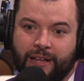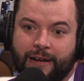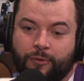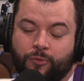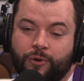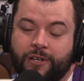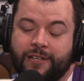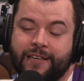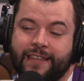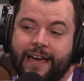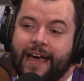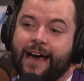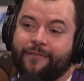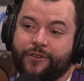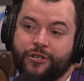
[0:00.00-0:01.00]
Like really they
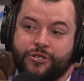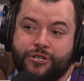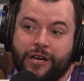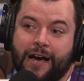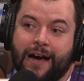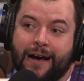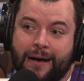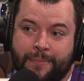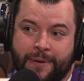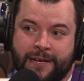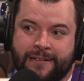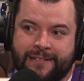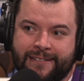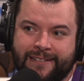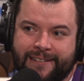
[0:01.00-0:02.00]
have a job
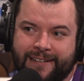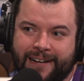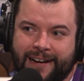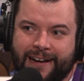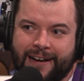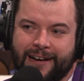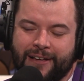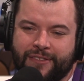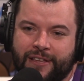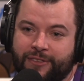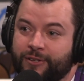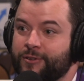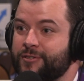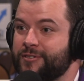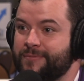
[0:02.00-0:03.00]

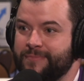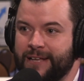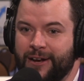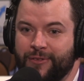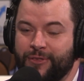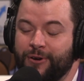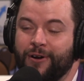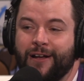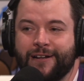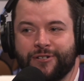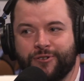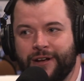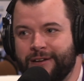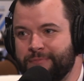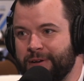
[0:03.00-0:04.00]
that they're on a
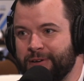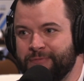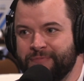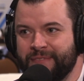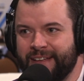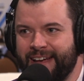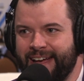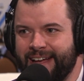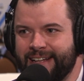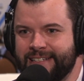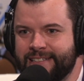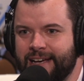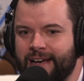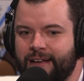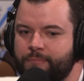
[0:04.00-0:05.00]
treadmill,
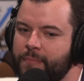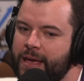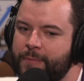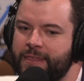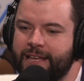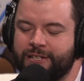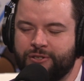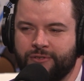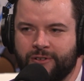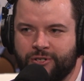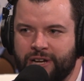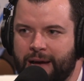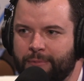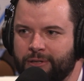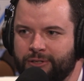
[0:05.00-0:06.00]
and maybe they do their
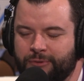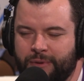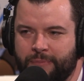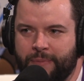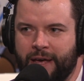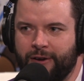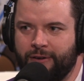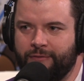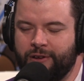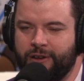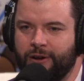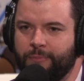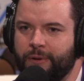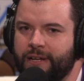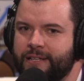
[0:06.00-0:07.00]
job a little bit better every
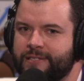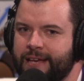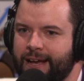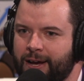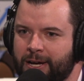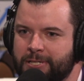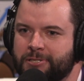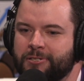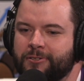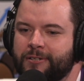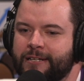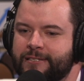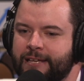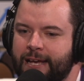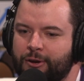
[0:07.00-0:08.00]
year, but it's a hustle
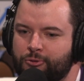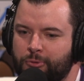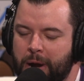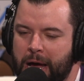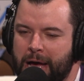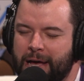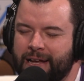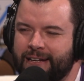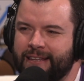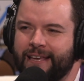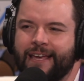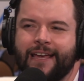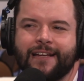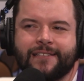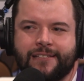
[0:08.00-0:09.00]
and it's a grind and they
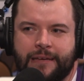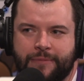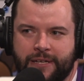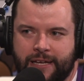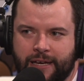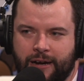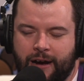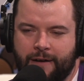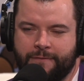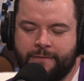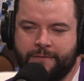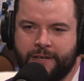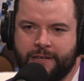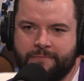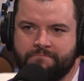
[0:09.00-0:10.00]
can't seem to get off
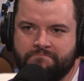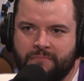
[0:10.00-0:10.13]
of it.